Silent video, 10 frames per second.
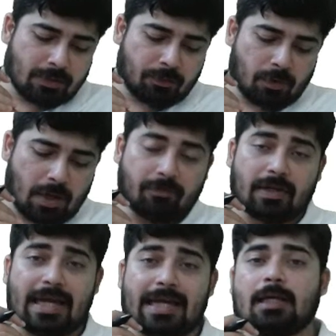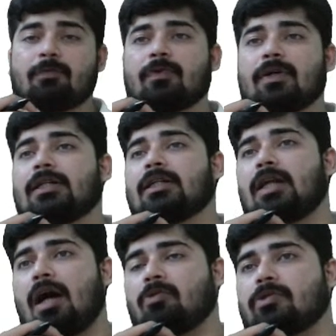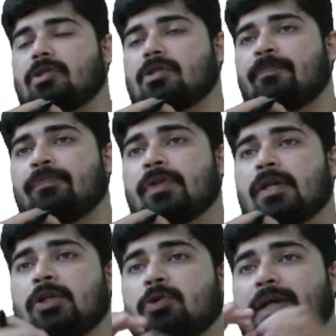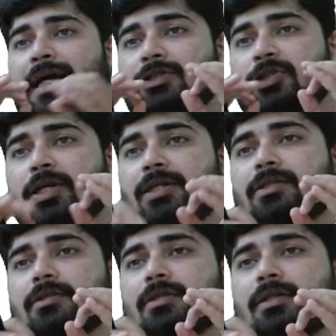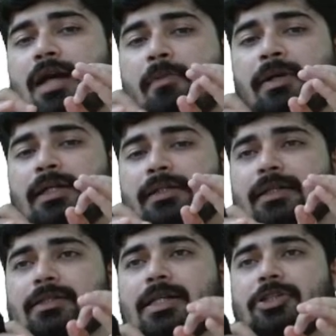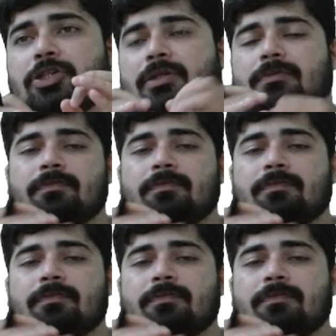If you have any further doubts, you can just comment in the section.